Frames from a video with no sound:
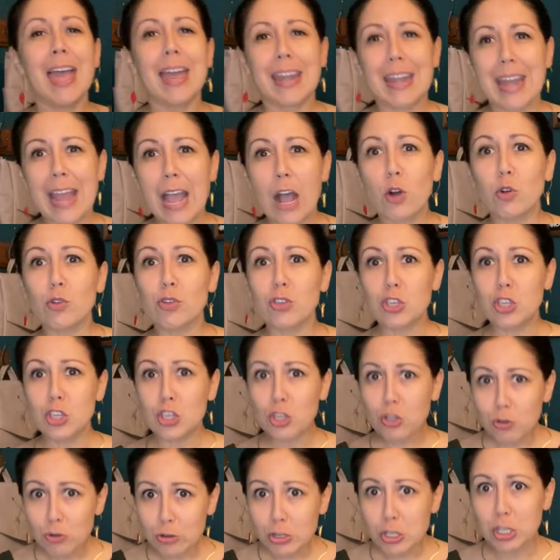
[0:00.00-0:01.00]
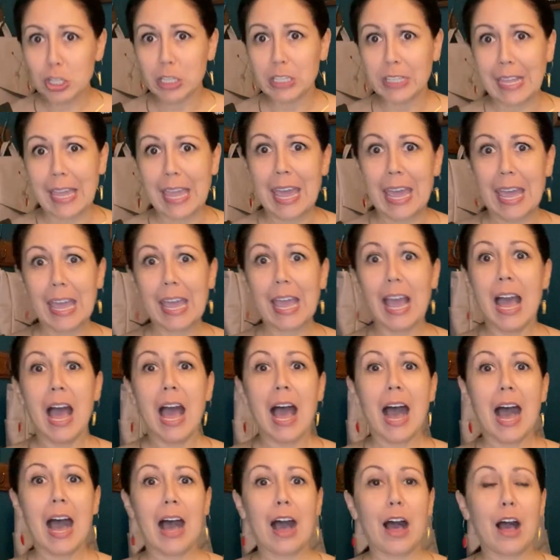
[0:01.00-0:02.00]
Now, usually
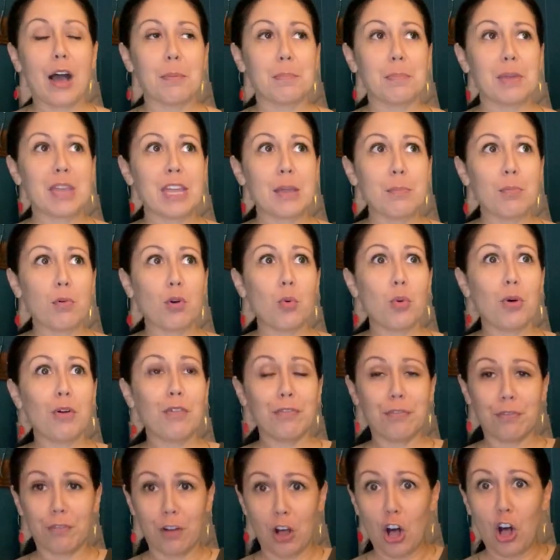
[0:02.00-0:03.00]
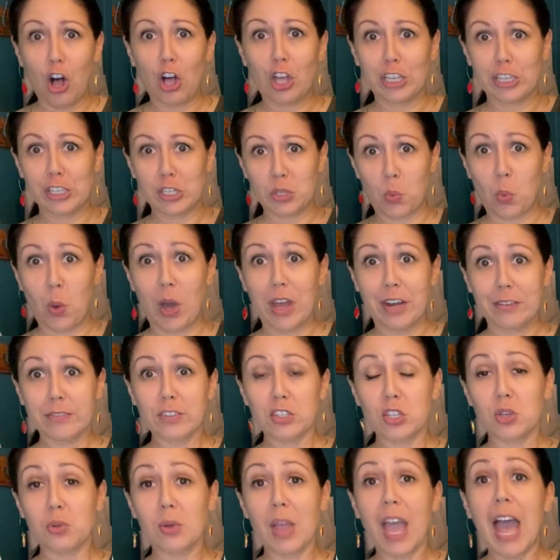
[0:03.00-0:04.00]
um, people will fall into one of
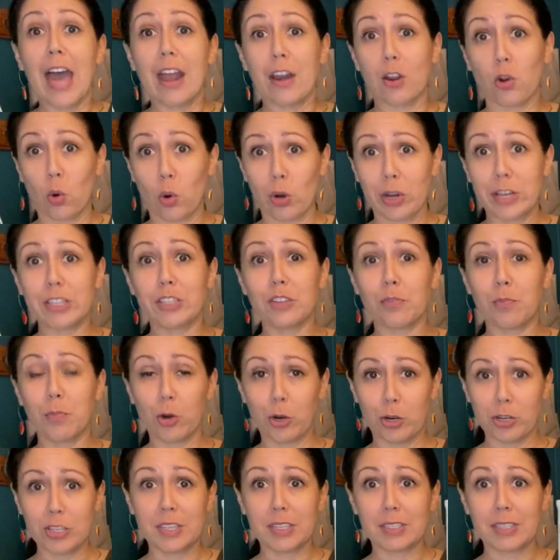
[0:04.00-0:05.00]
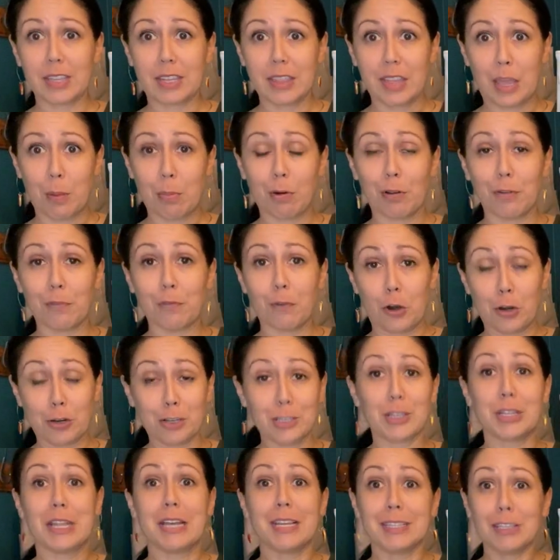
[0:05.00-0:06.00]
two categories of purses that they prefer.
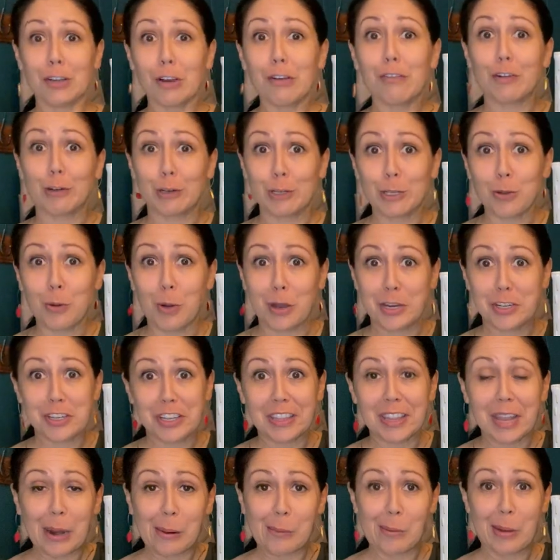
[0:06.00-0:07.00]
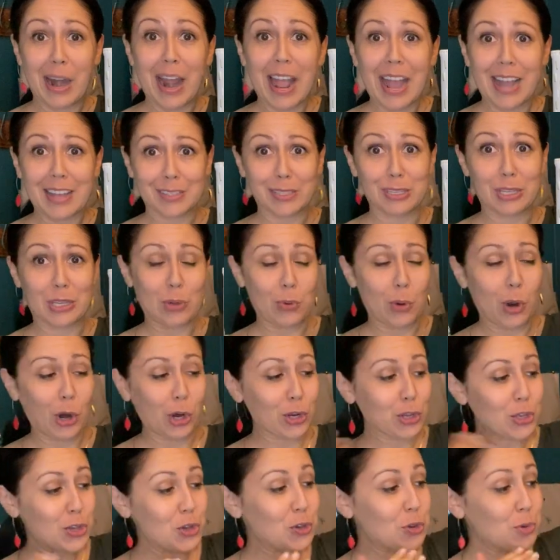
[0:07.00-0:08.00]
So that's our first question that I wanna ask you. Are
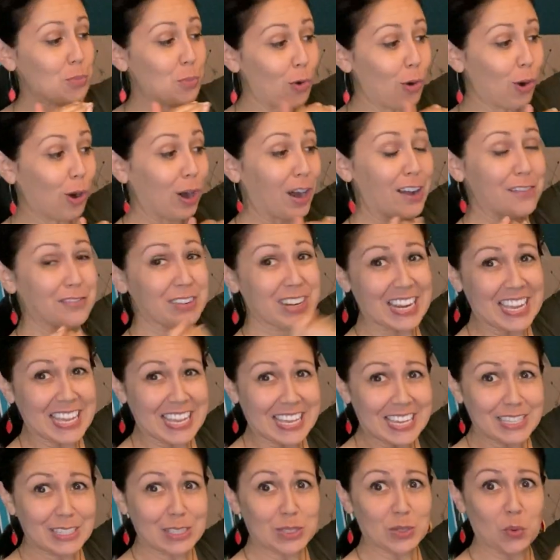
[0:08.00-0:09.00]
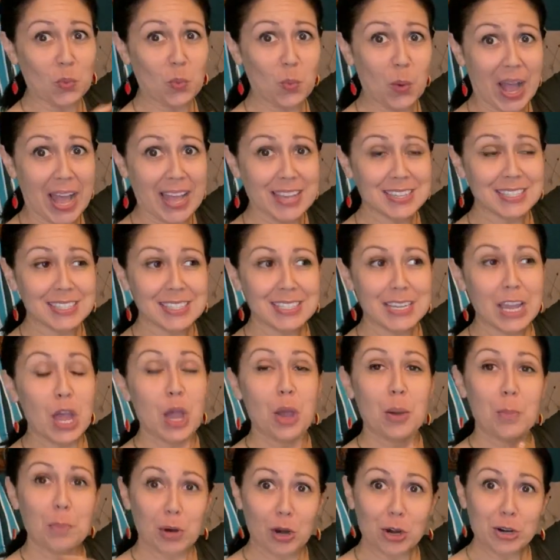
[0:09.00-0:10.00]
you more of an east-west
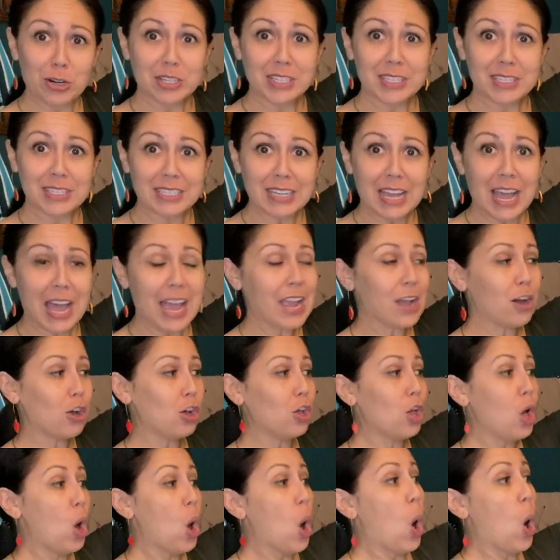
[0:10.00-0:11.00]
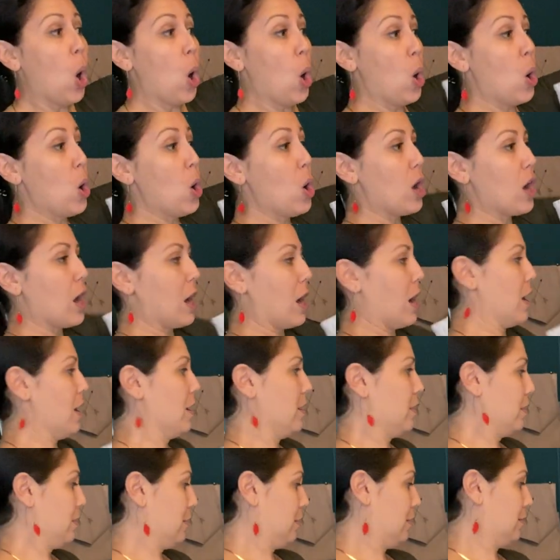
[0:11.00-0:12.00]
purse style
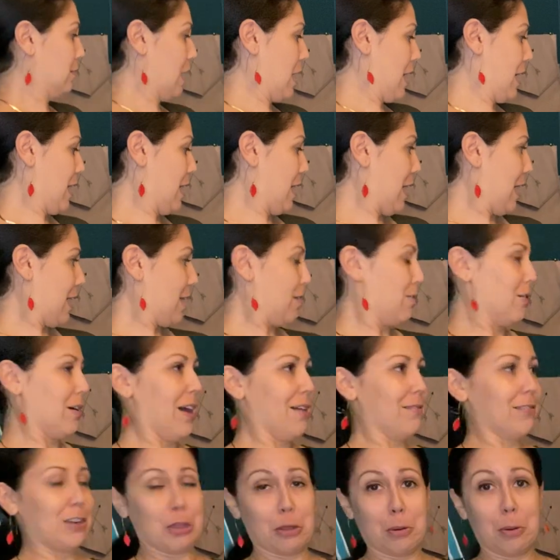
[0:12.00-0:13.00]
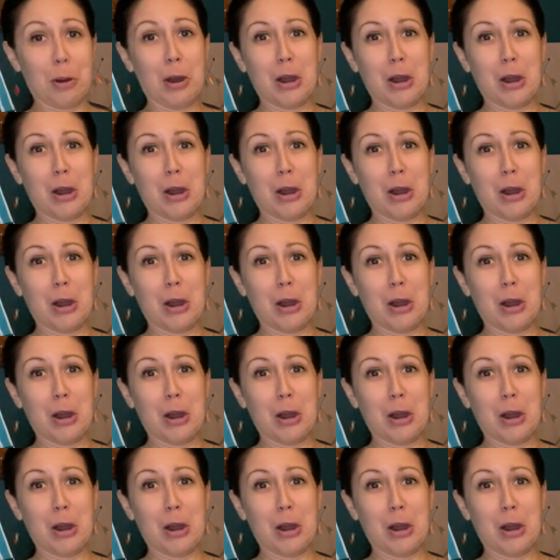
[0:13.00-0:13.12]
or right? I don't have another